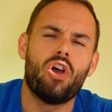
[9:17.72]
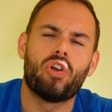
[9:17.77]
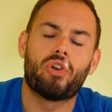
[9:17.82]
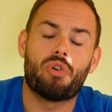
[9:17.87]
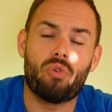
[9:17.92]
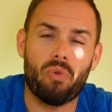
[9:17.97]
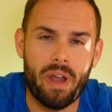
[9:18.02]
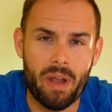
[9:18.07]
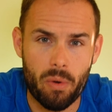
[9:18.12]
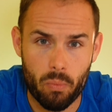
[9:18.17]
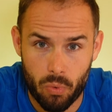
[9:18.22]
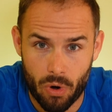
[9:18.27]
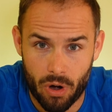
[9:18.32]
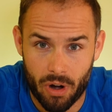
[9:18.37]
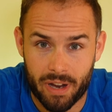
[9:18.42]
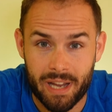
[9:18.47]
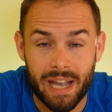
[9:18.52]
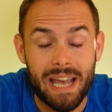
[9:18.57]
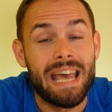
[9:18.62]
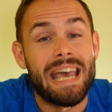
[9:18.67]
great
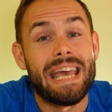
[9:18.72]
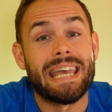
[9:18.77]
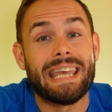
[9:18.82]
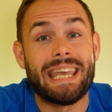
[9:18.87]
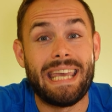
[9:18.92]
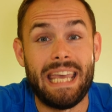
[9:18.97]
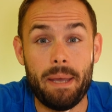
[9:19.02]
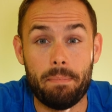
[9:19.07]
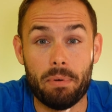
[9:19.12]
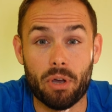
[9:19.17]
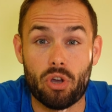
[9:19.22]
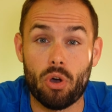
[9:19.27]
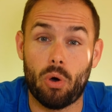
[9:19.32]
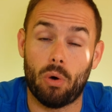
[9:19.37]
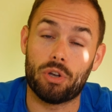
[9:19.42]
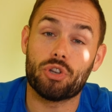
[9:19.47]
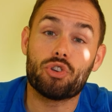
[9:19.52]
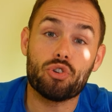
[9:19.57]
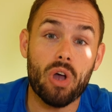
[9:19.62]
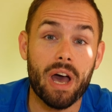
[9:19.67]
work. Keep it
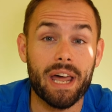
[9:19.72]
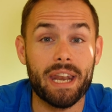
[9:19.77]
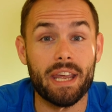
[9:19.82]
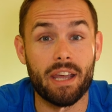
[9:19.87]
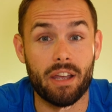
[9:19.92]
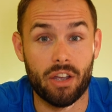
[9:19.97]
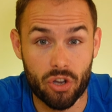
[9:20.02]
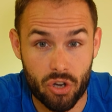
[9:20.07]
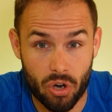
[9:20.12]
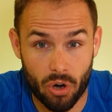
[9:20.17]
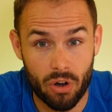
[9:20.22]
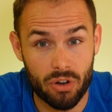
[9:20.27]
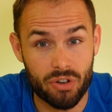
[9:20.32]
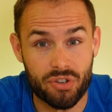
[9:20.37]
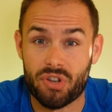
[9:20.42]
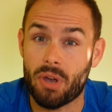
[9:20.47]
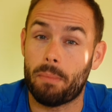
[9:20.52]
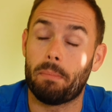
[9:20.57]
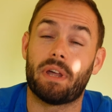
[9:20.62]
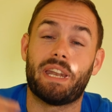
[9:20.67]
going. Try to encourage
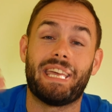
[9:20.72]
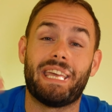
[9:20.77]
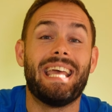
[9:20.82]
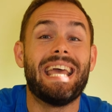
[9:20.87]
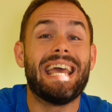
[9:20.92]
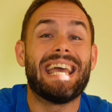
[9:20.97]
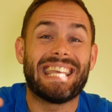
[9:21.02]
somebody.